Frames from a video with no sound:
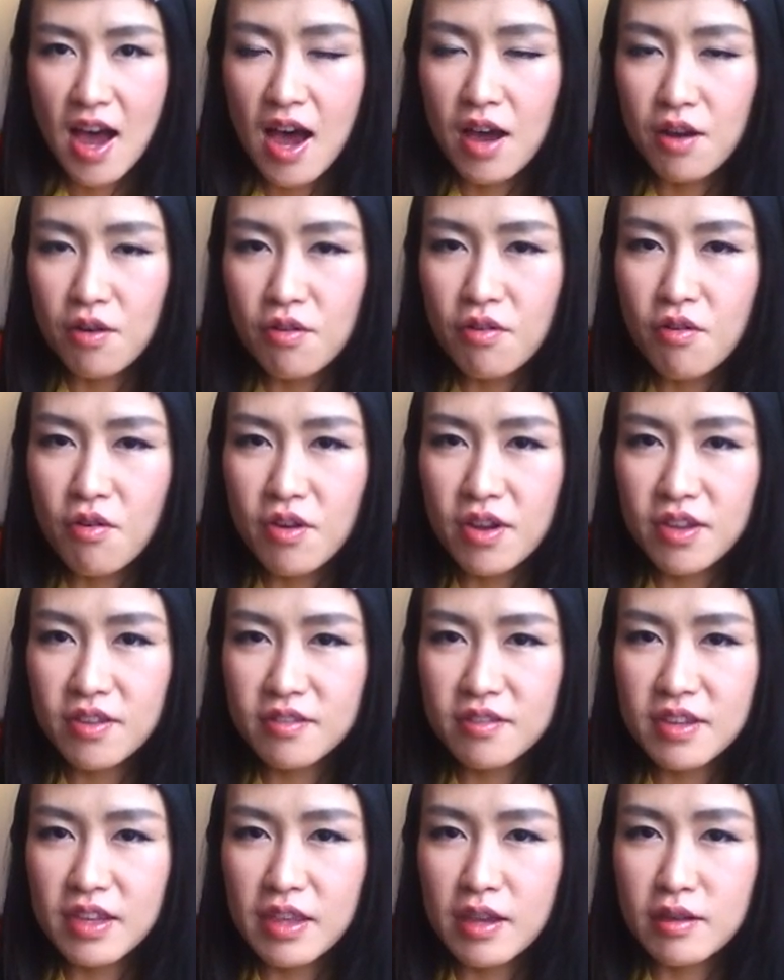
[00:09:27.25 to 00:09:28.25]
I don't go
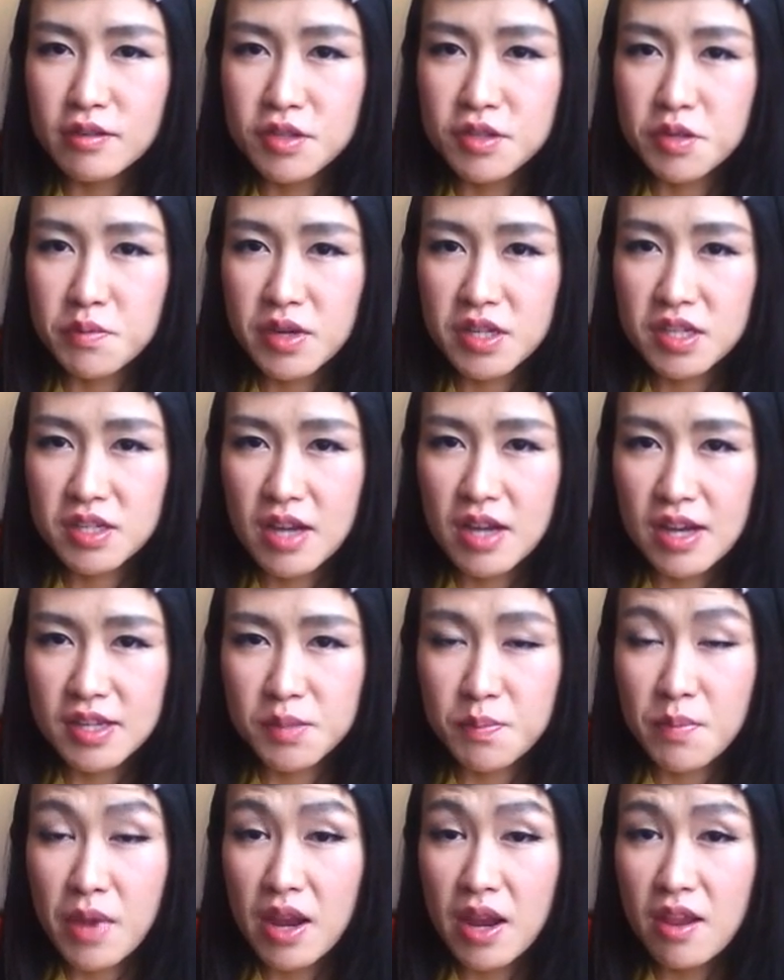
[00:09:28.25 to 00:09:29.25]
into details too much
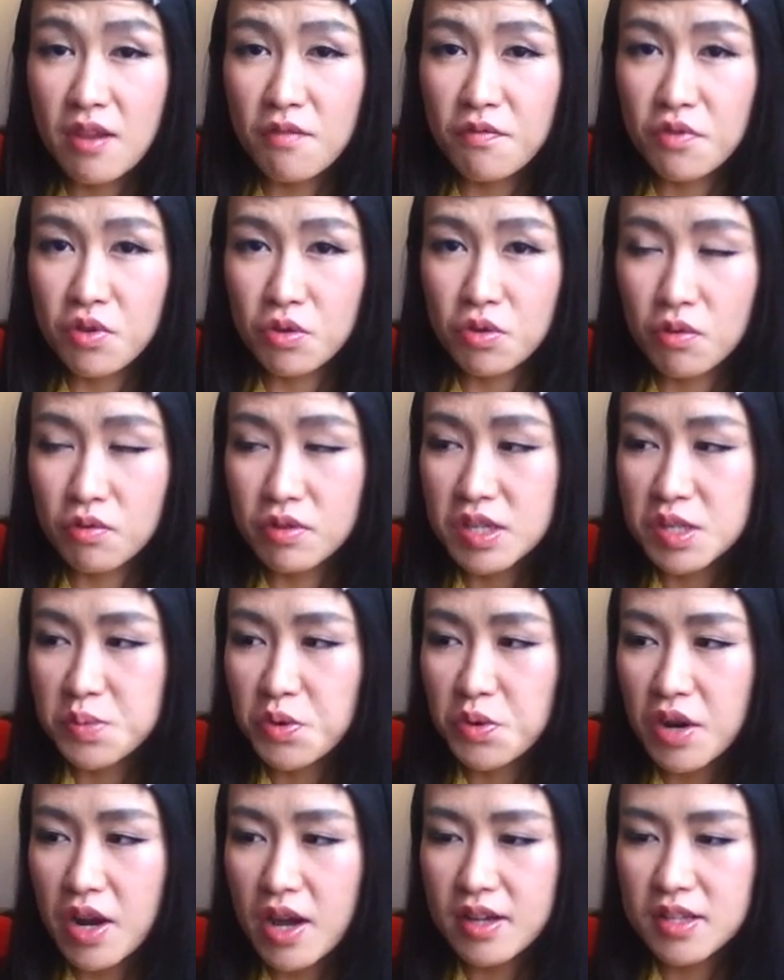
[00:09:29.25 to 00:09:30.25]
as many of you know this
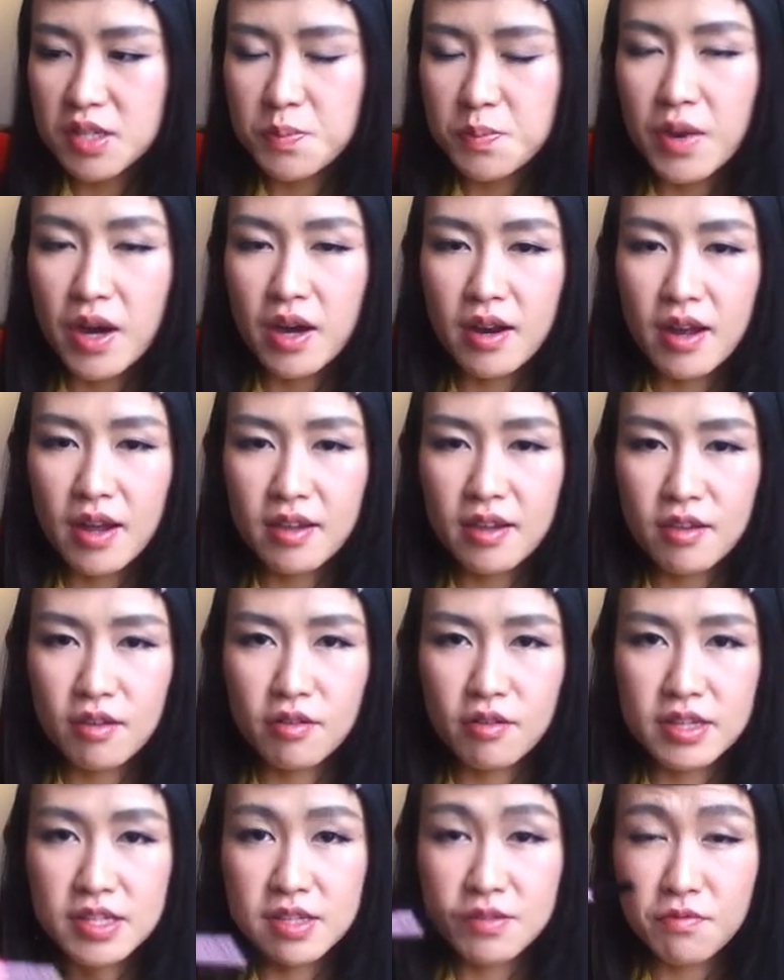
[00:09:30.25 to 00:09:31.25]
product, but
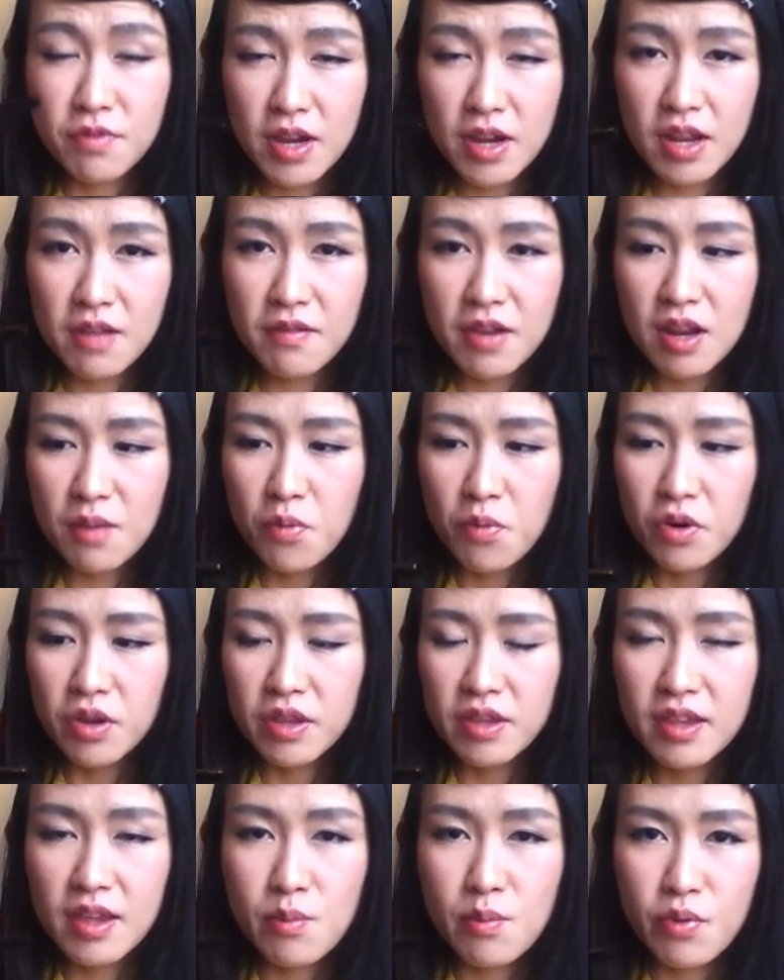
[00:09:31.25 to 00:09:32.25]
it's really, really
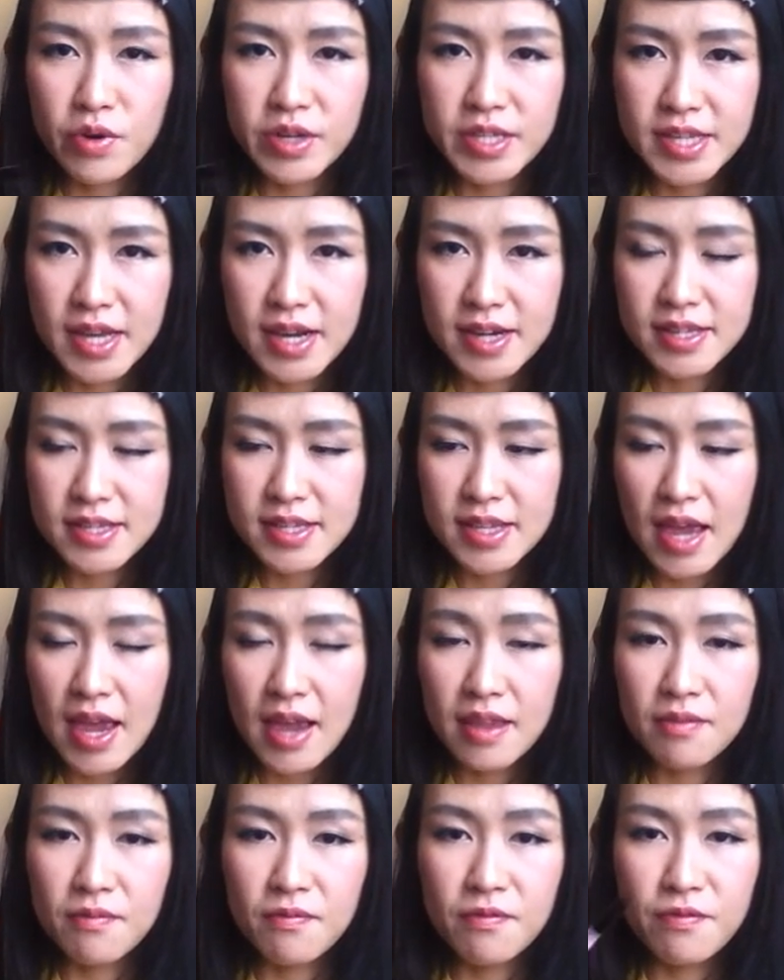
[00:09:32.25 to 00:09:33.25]
pointy and precise
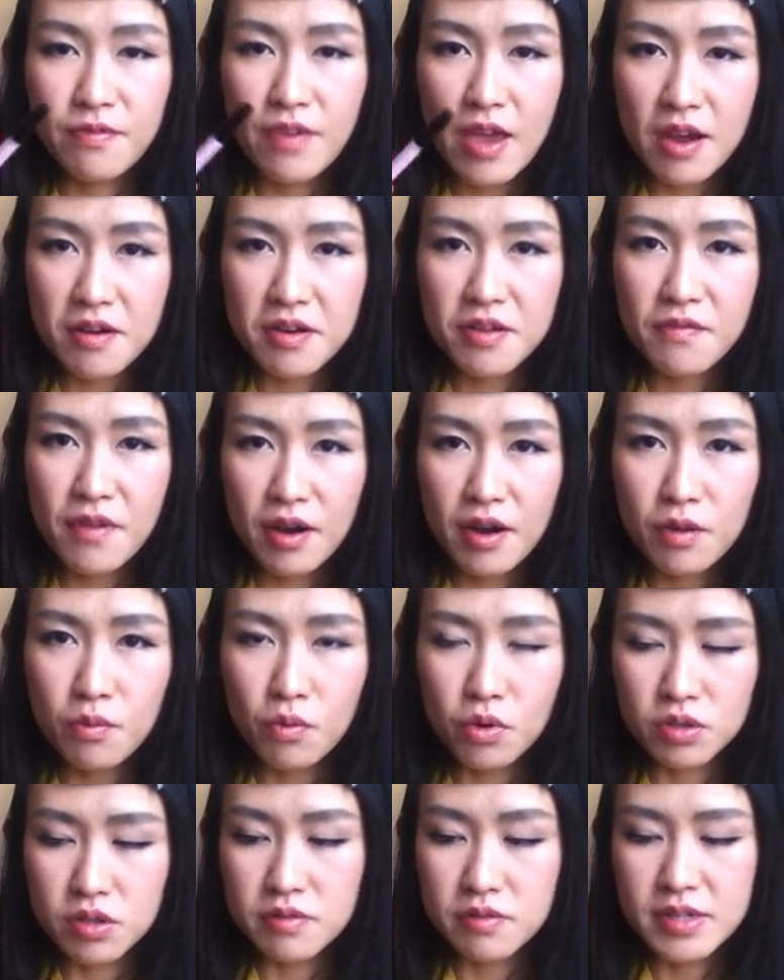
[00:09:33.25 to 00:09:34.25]
and very, very
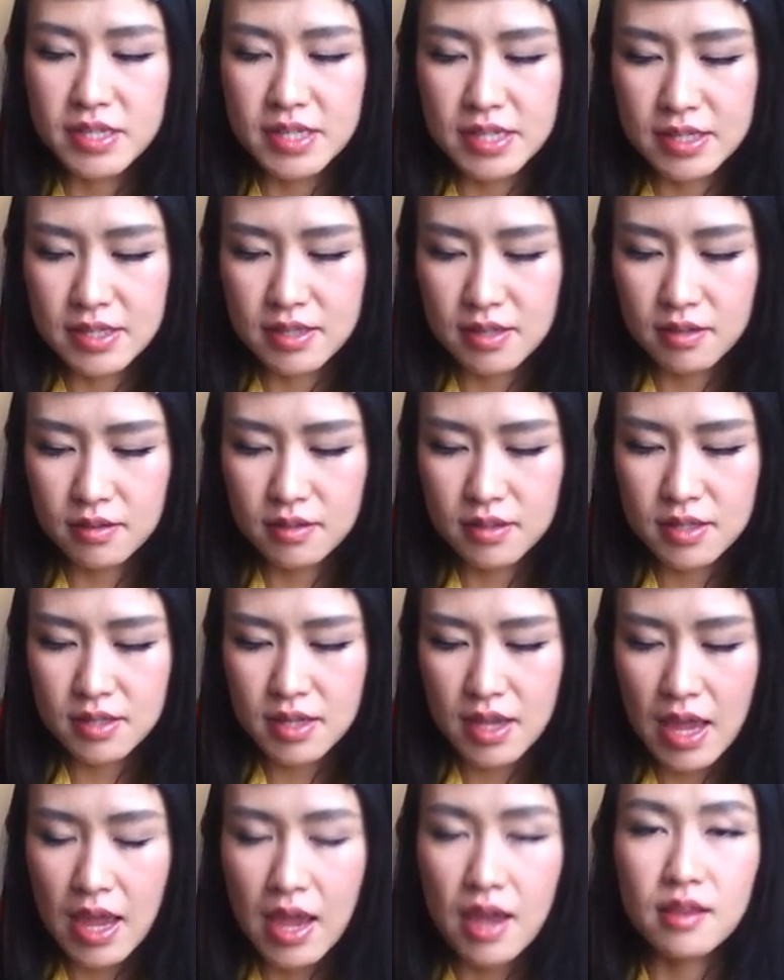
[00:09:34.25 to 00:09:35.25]
water resistant
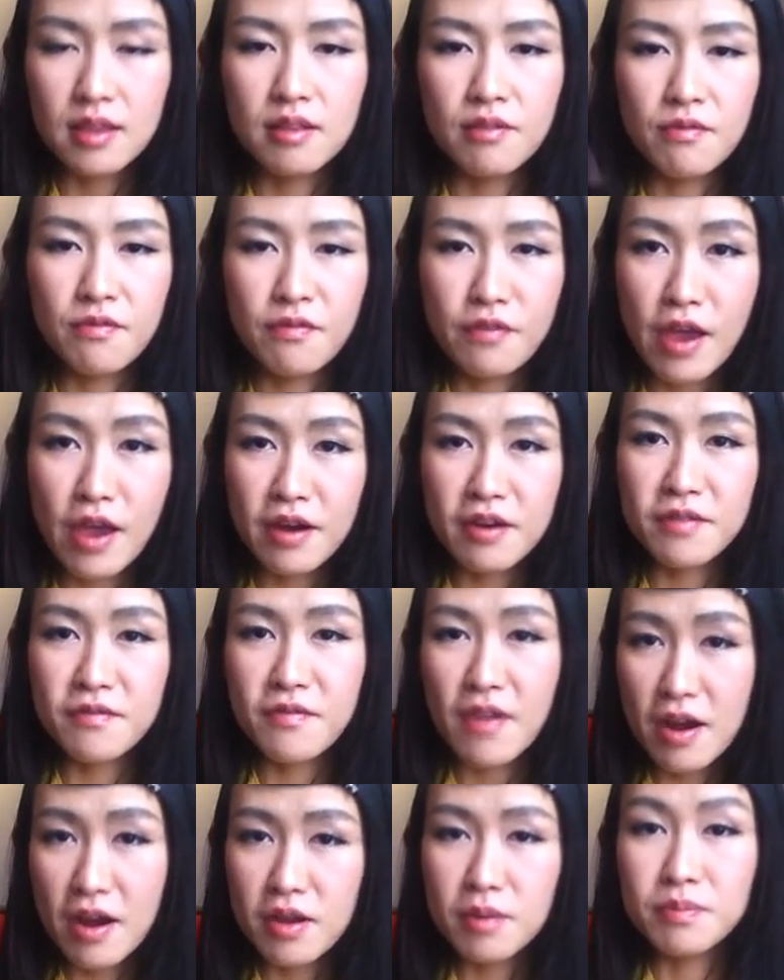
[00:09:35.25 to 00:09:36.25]
and very,
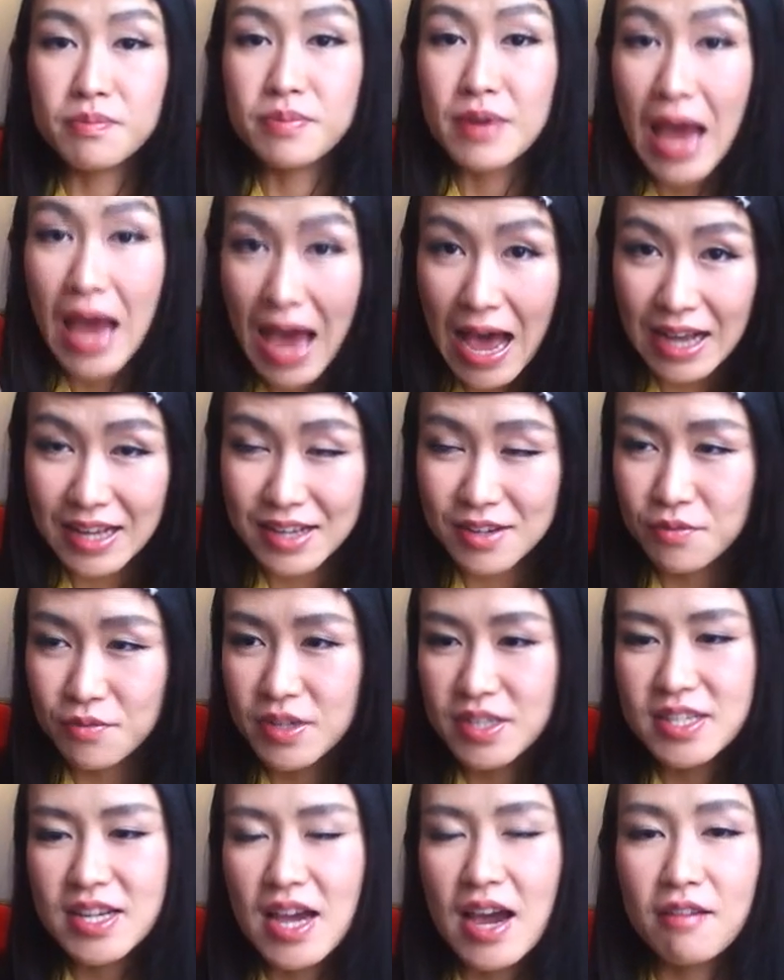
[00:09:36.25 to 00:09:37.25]
very black,
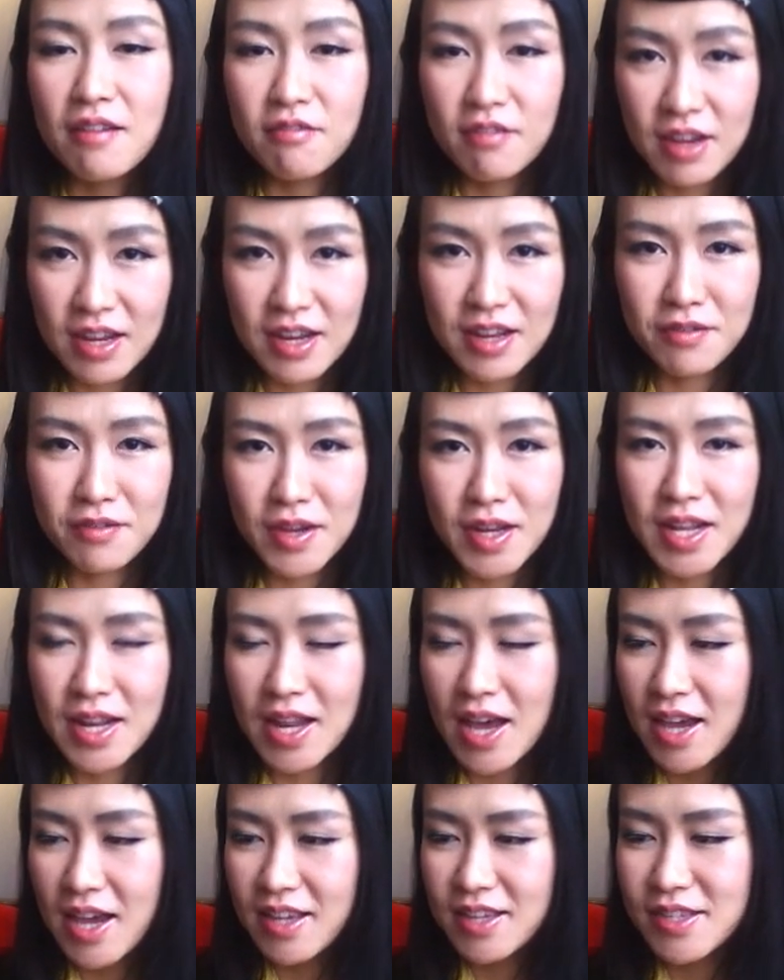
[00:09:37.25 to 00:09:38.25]
which I really, really
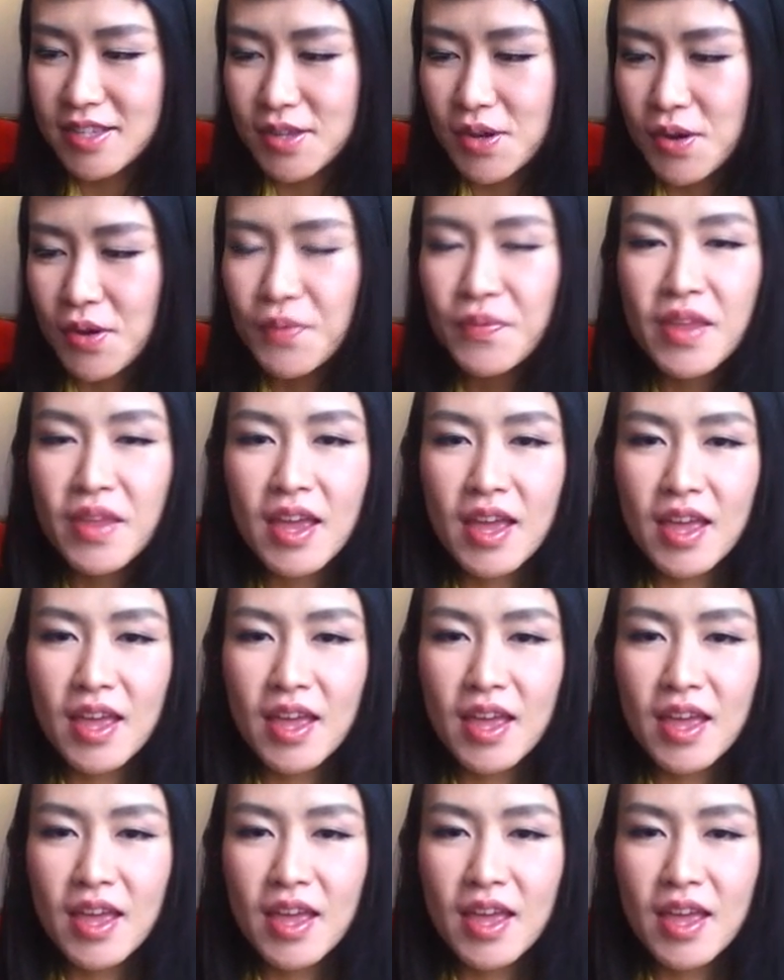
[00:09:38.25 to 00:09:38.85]
like. So,